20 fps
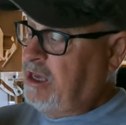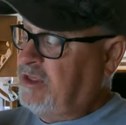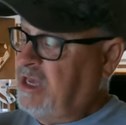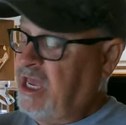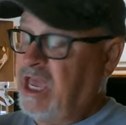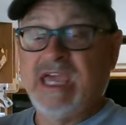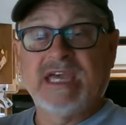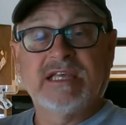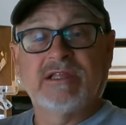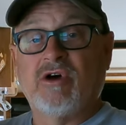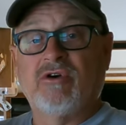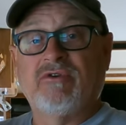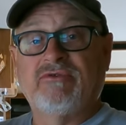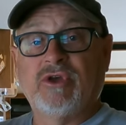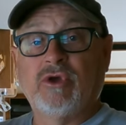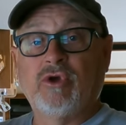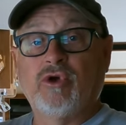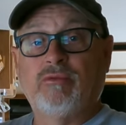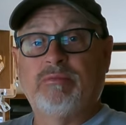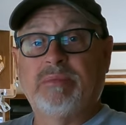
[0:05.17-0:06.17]
the
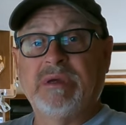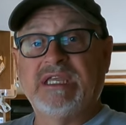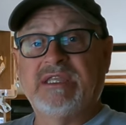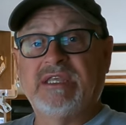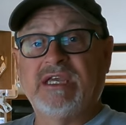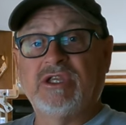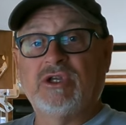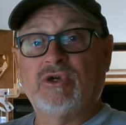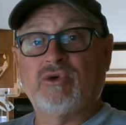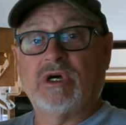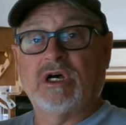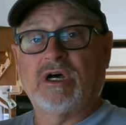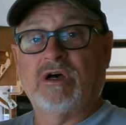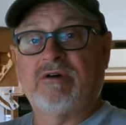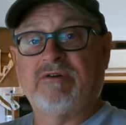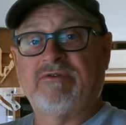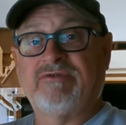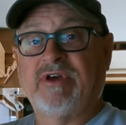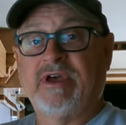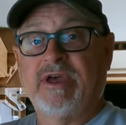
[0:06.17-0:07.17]
HaloView
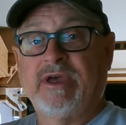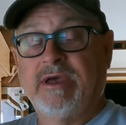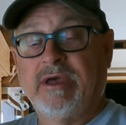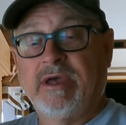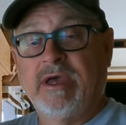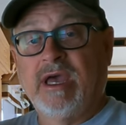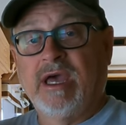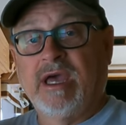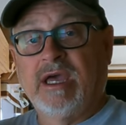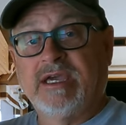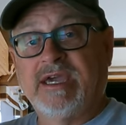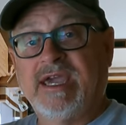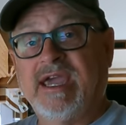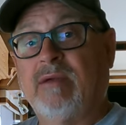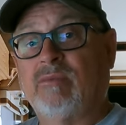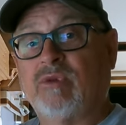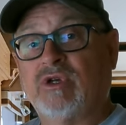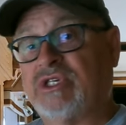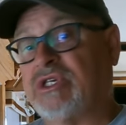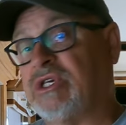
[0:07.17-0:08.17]
BT12
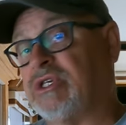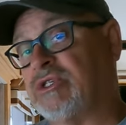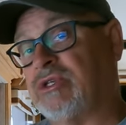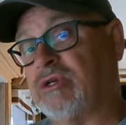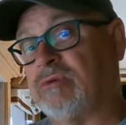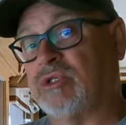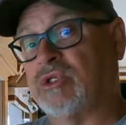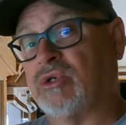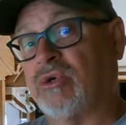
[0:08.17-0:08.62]
camera system.